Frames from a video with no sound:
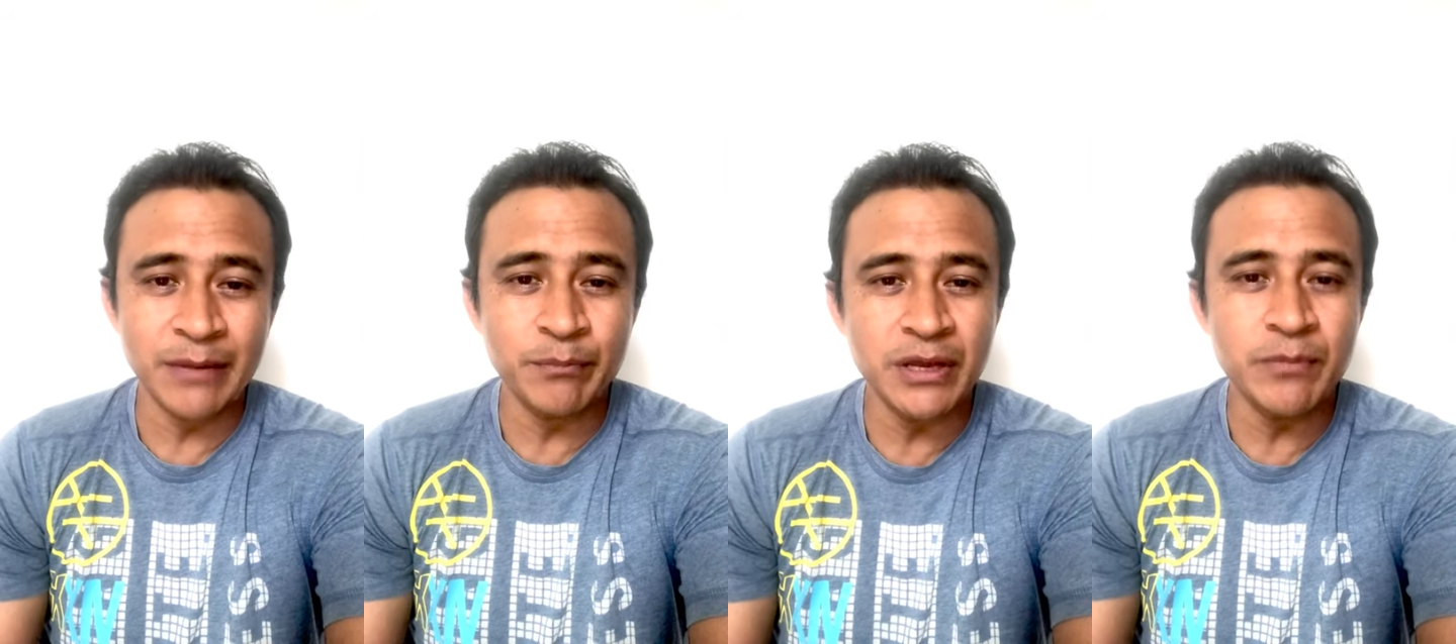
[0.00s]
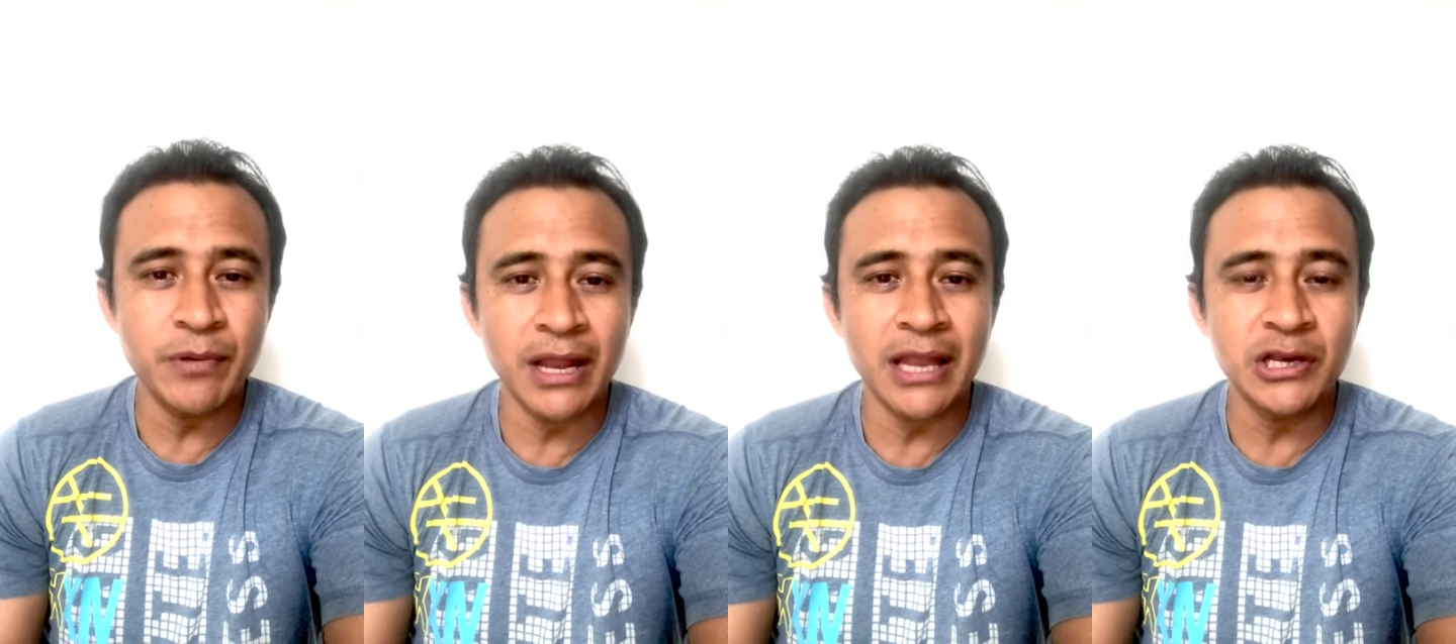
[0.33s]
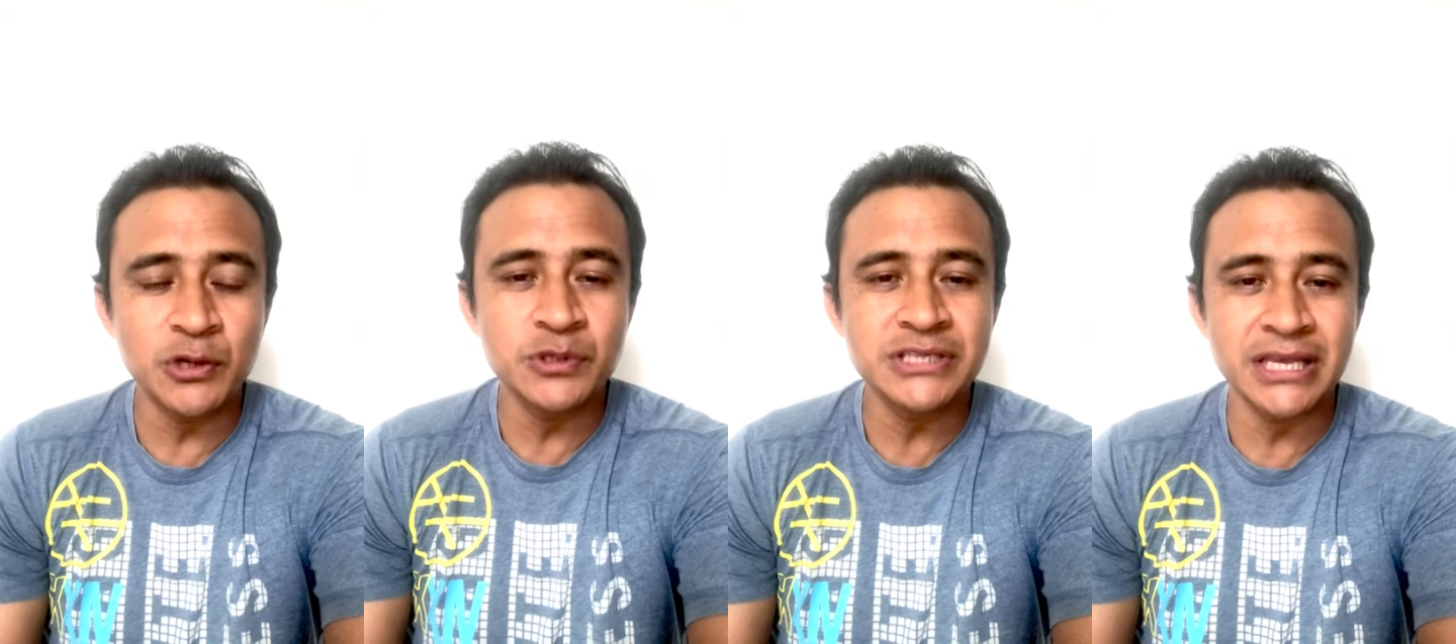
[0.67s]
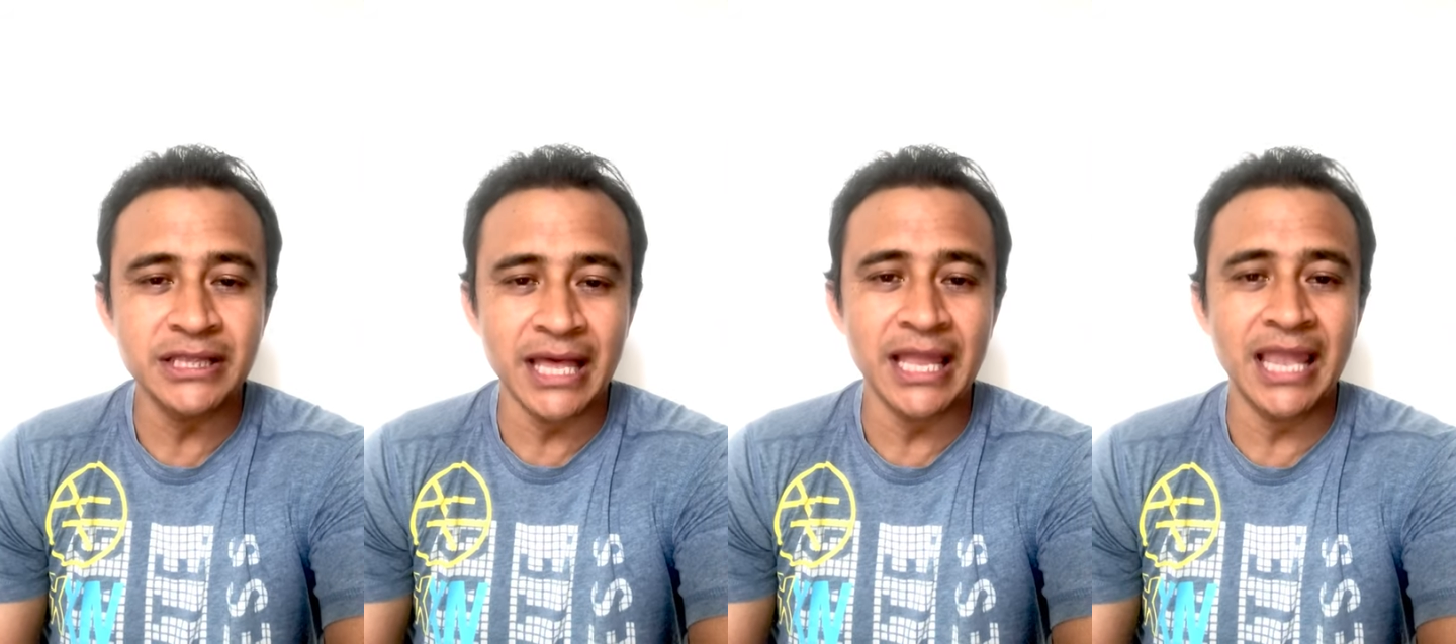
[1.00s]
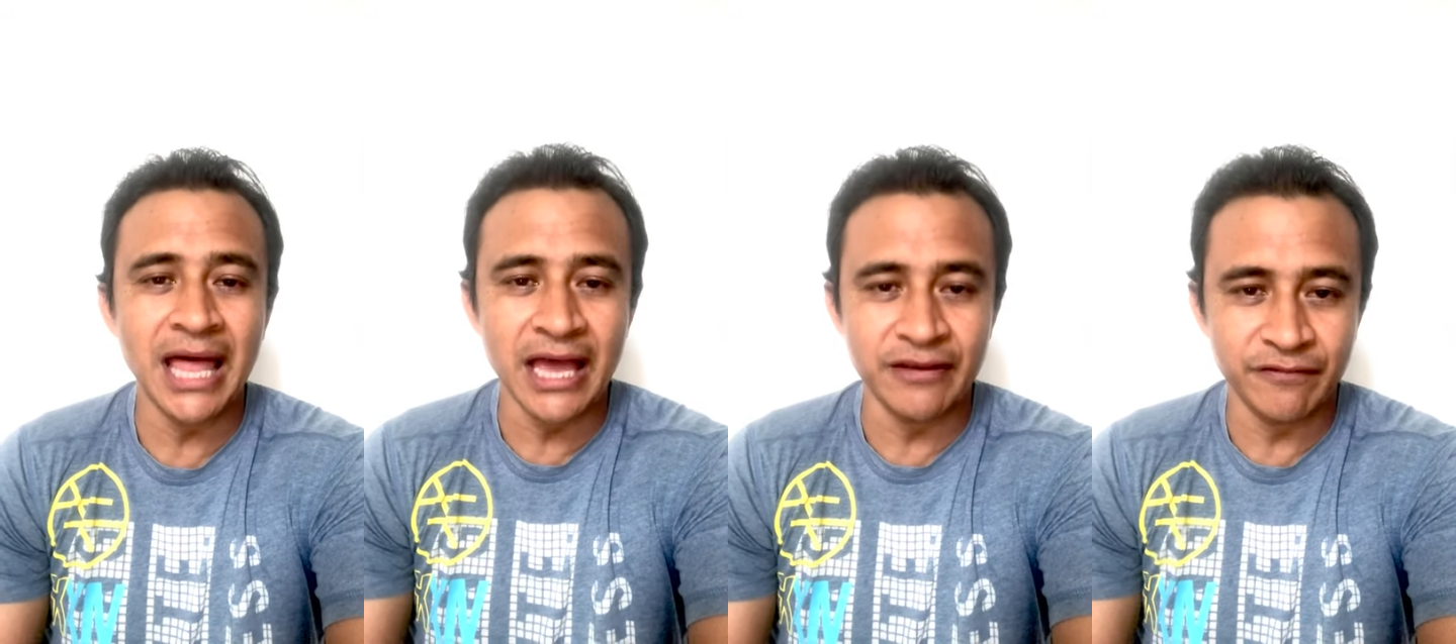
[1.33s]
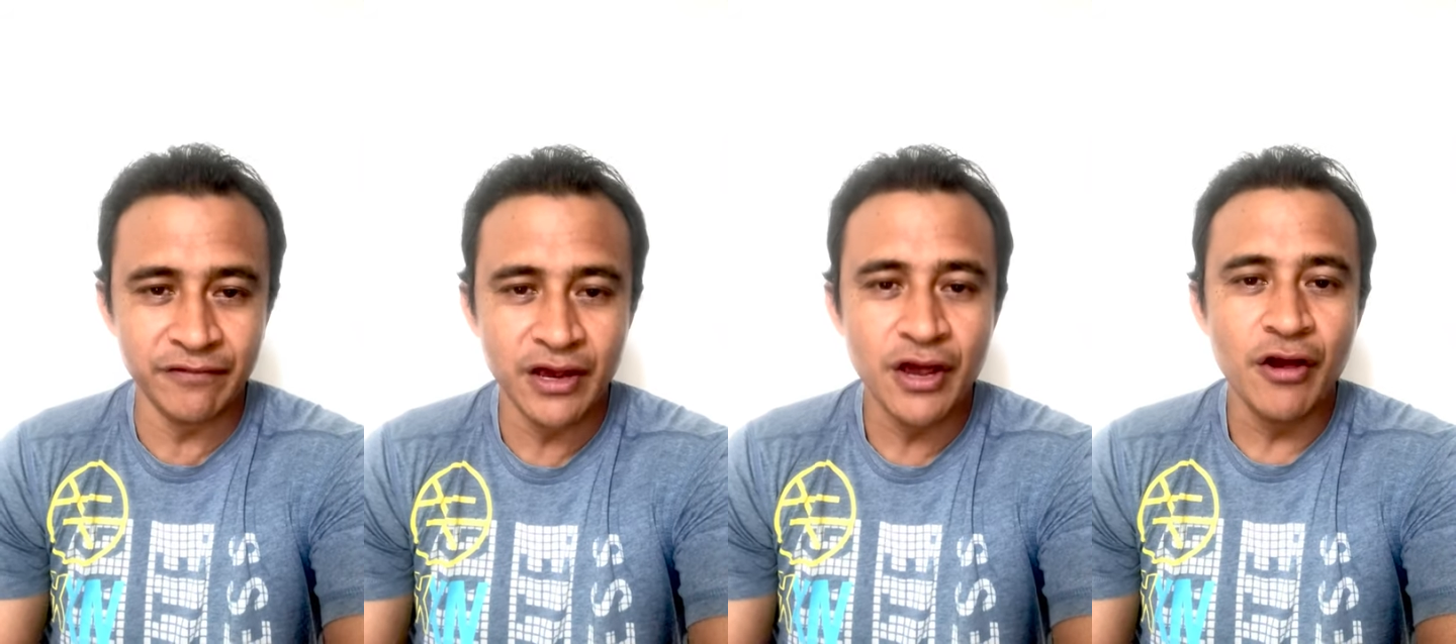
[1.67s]
and people are losing their
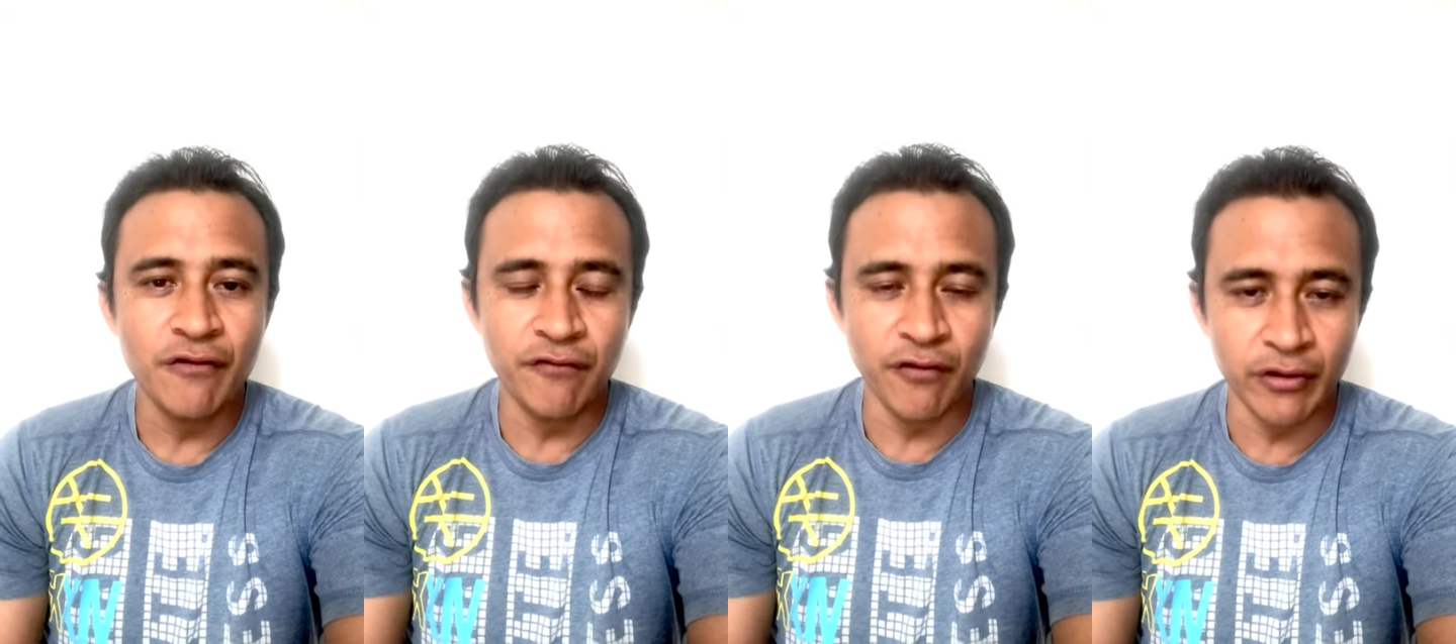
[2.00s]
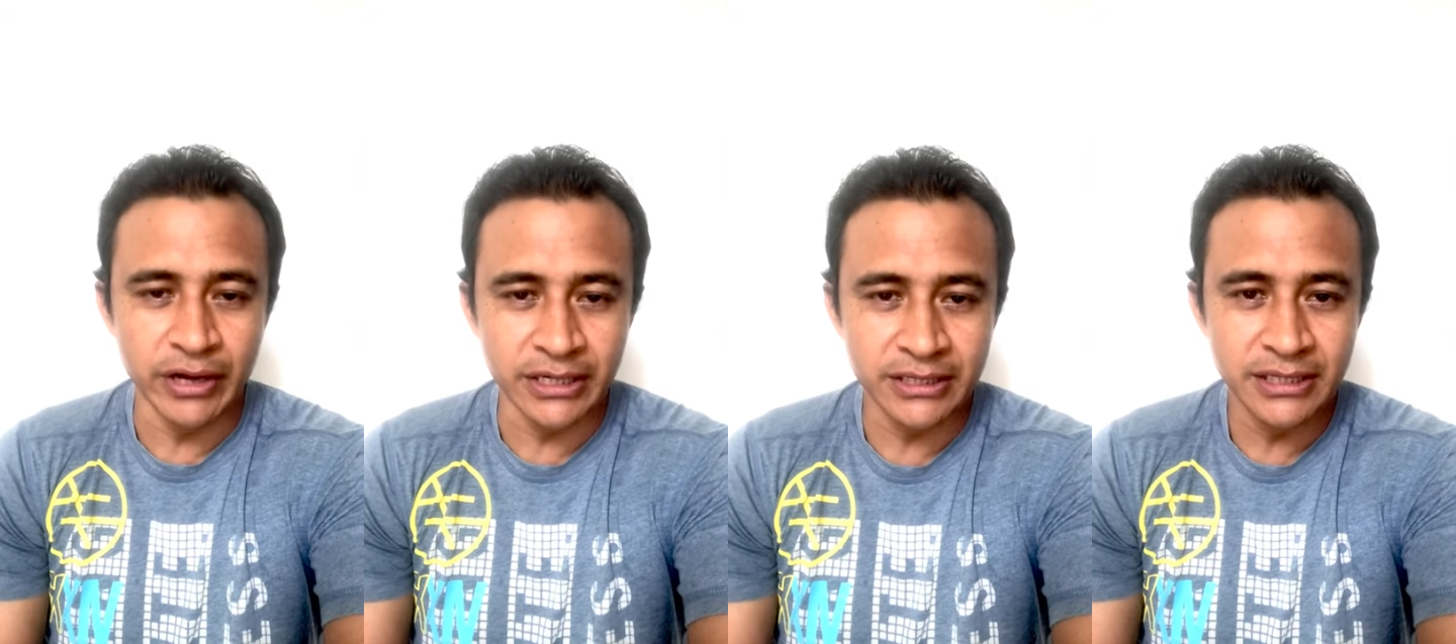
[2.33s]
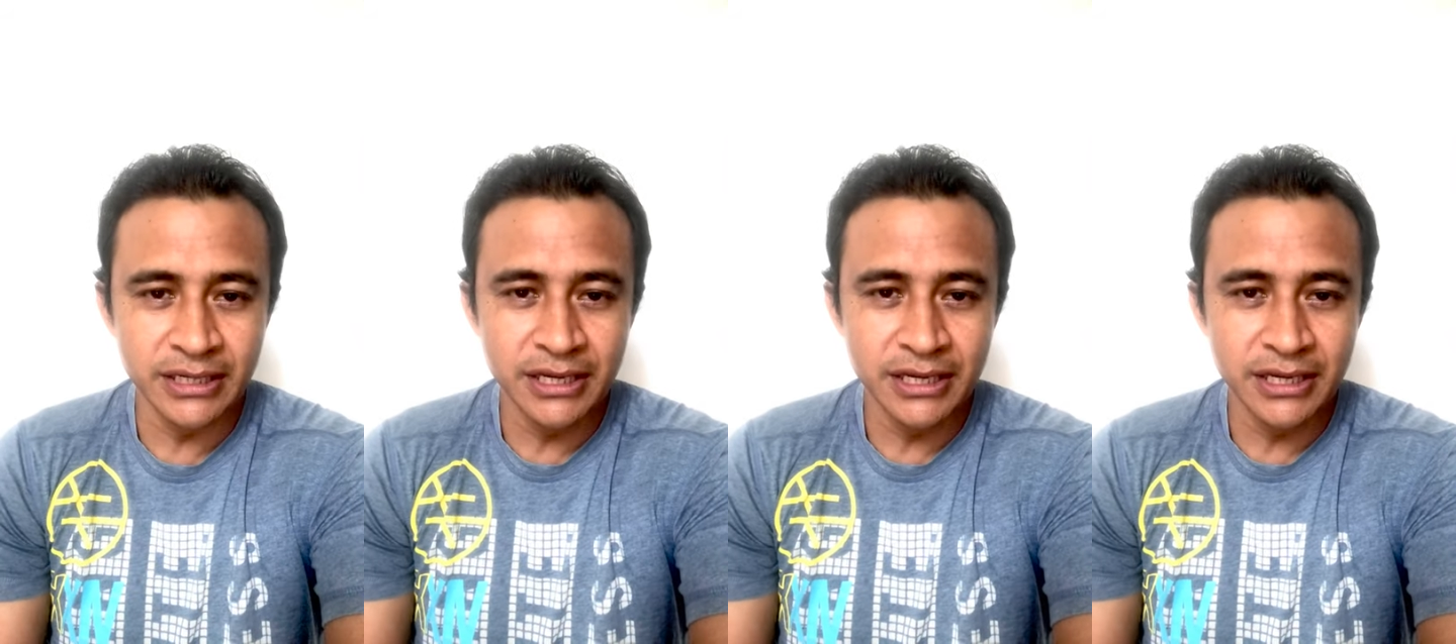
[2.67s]
life for it.